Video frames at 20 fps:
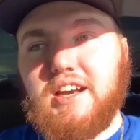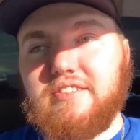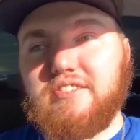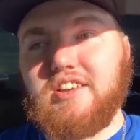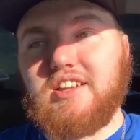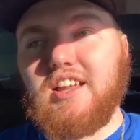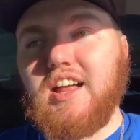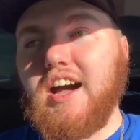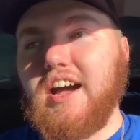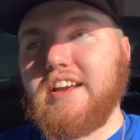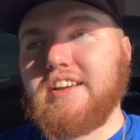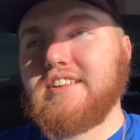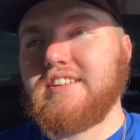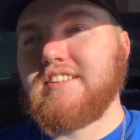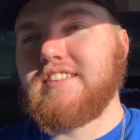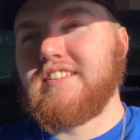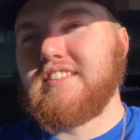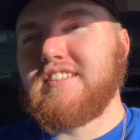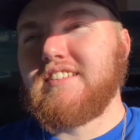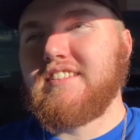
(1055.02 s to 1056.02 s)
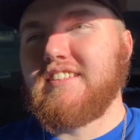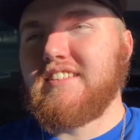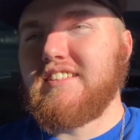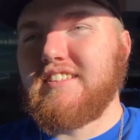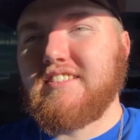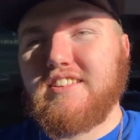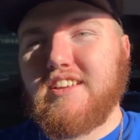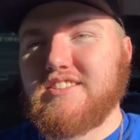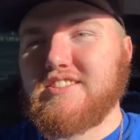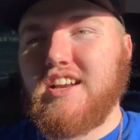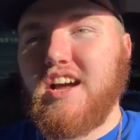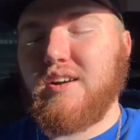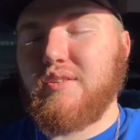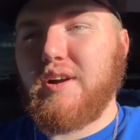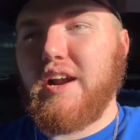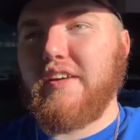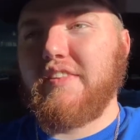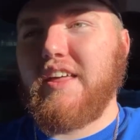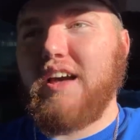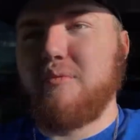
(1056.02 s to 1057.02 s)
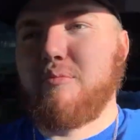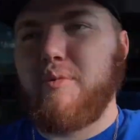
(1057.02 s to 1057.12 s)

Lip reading: even gonna lie. It does not ride that